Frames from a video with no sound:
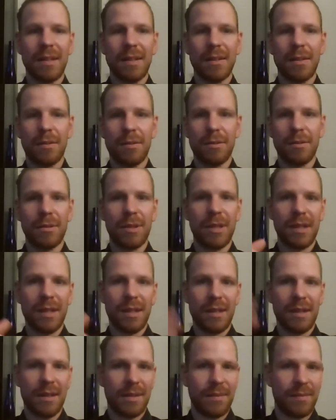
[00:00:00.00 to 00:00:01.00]
through
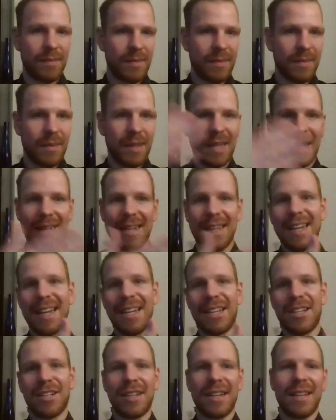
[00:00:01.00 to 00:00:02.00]
the
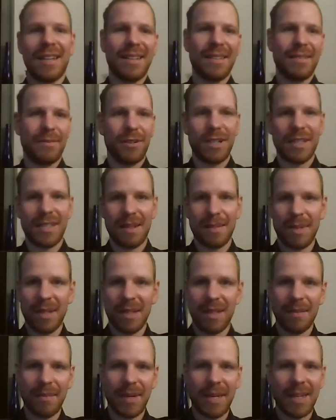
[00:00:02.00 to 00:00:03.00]
NIH, for example,
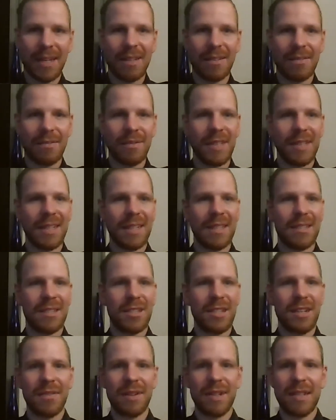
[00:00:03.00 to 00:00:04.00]
in the medical field, as
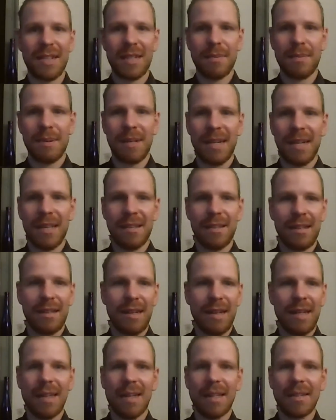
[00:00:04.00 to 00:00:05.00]
Jeff has explained,
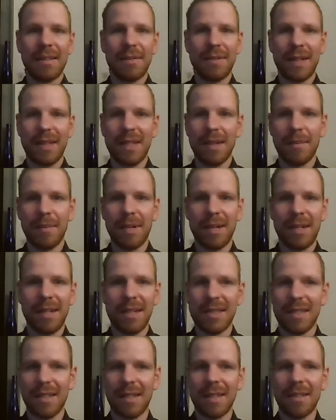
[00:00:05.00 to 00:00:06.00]
and other funding
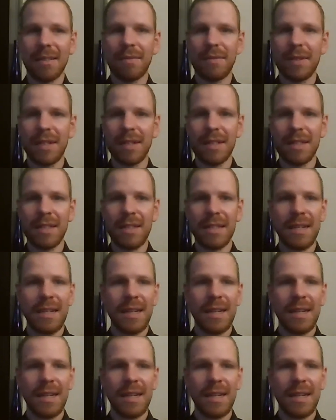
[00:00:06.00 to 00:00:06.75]
bodies in other fields.